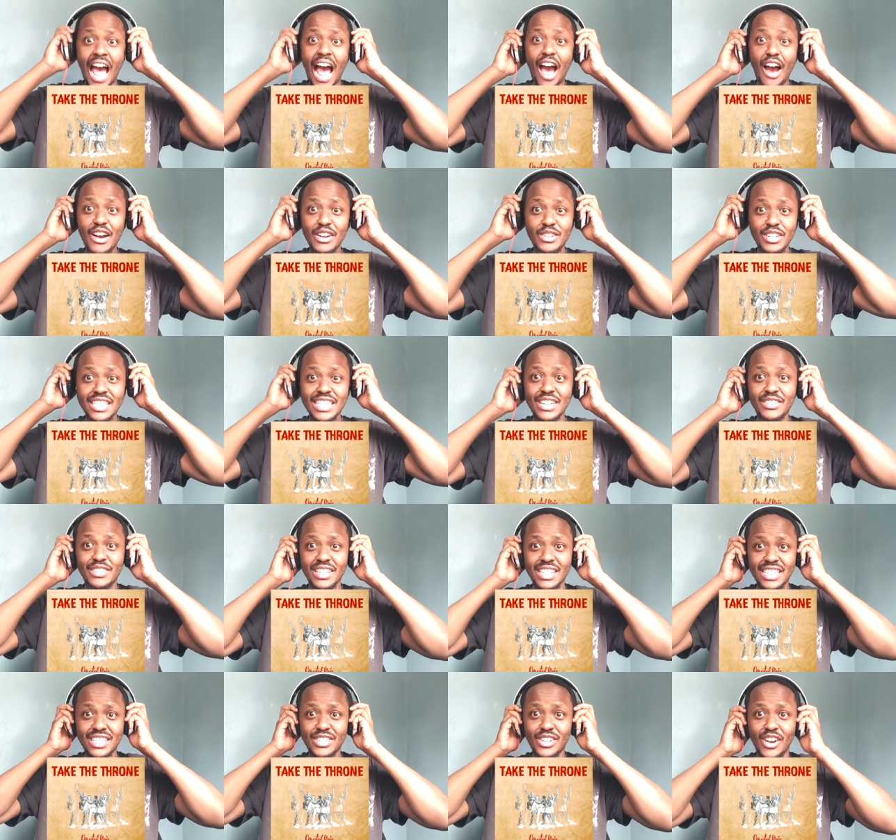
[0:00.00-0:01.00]
I have to listen to
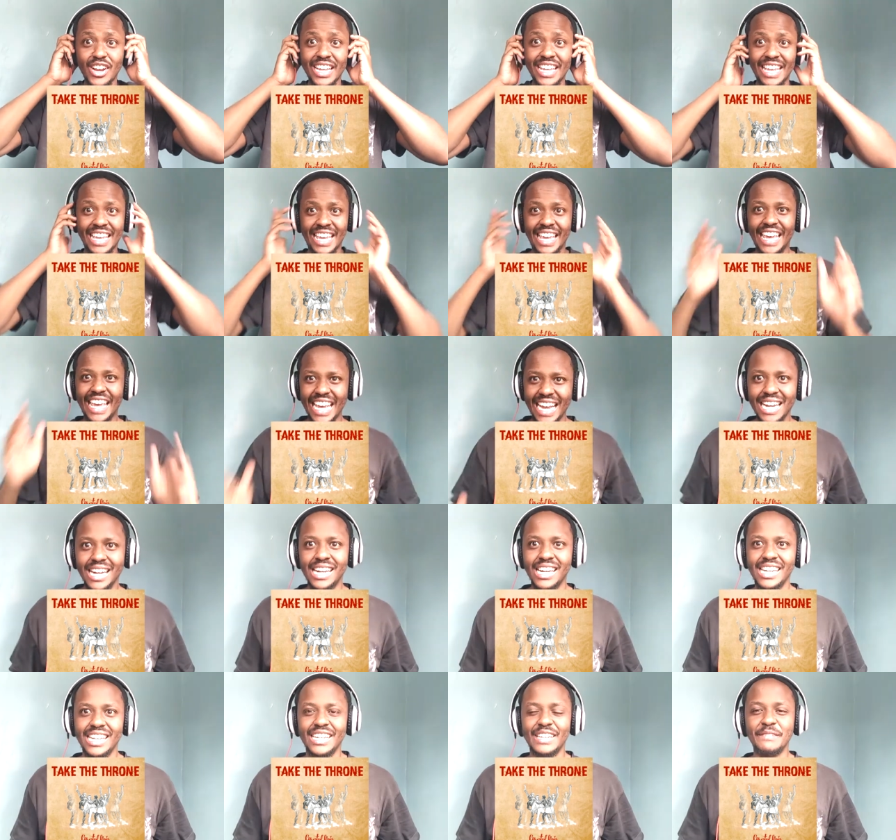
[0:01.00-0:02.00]
this song
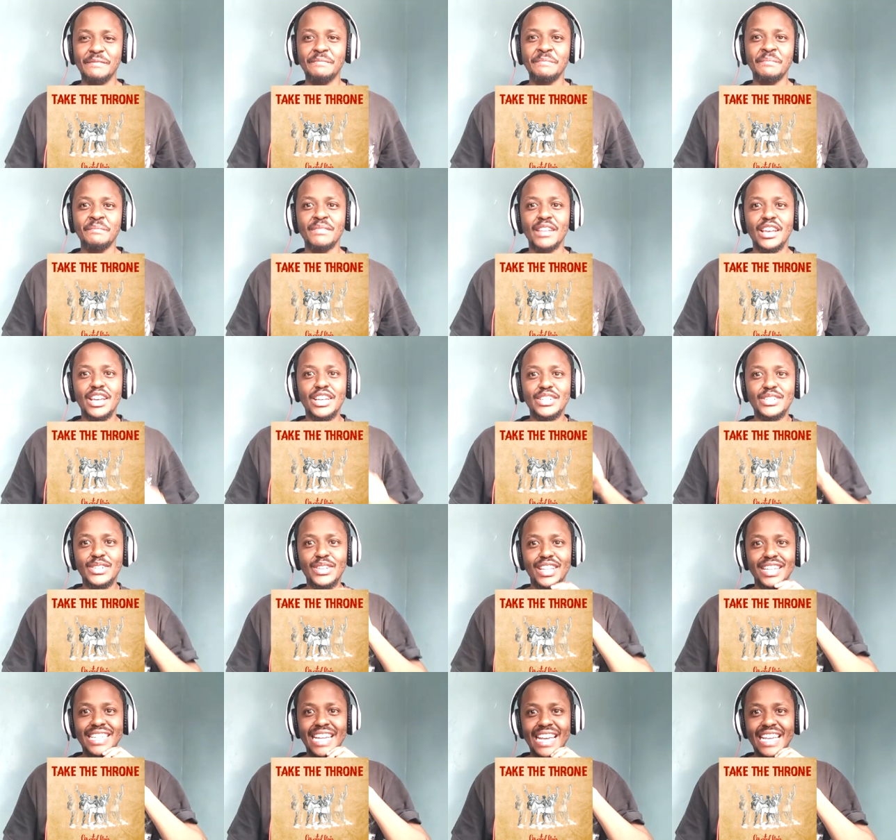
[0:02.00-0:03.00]
keenly so
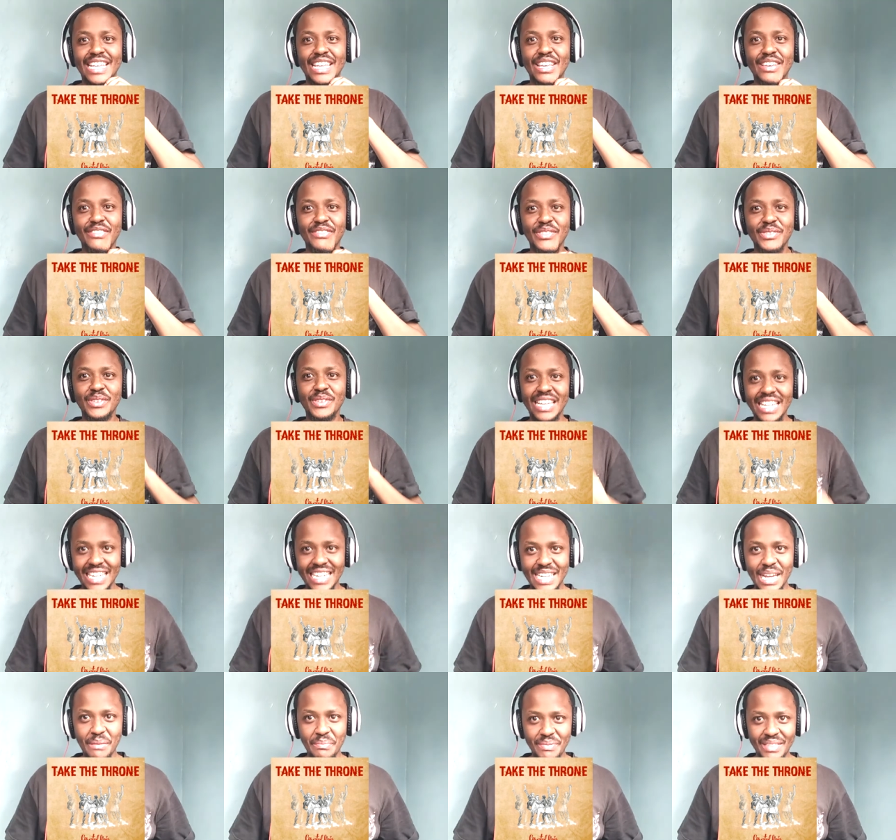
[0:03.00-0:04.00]
that I give you
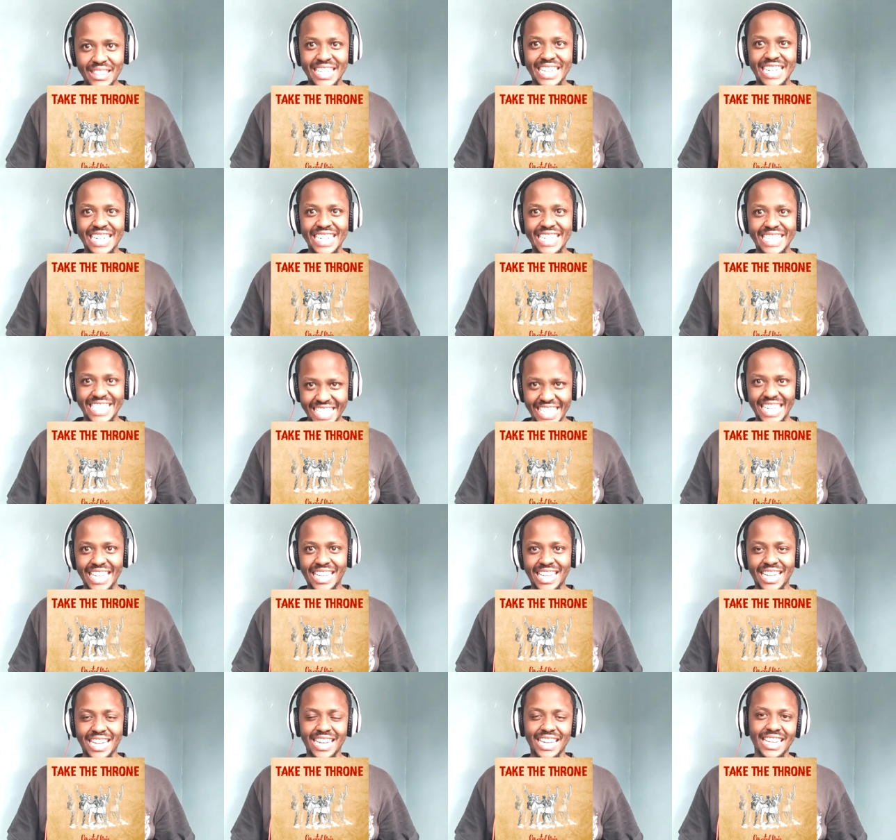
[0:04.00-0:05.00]
in-depth
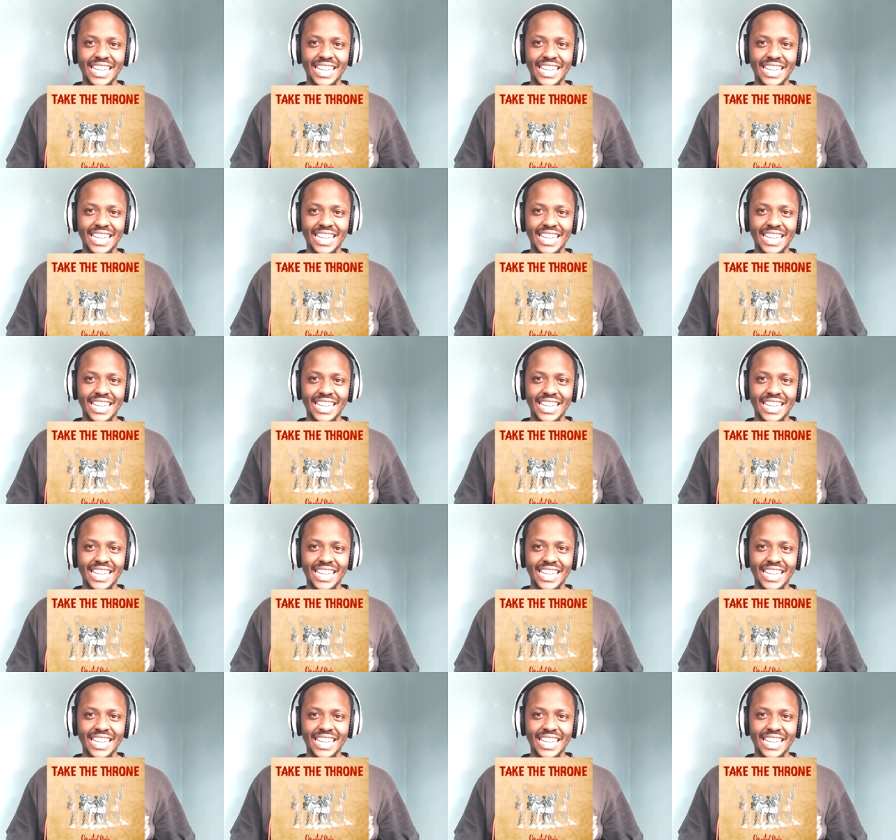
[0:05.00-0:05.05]
critique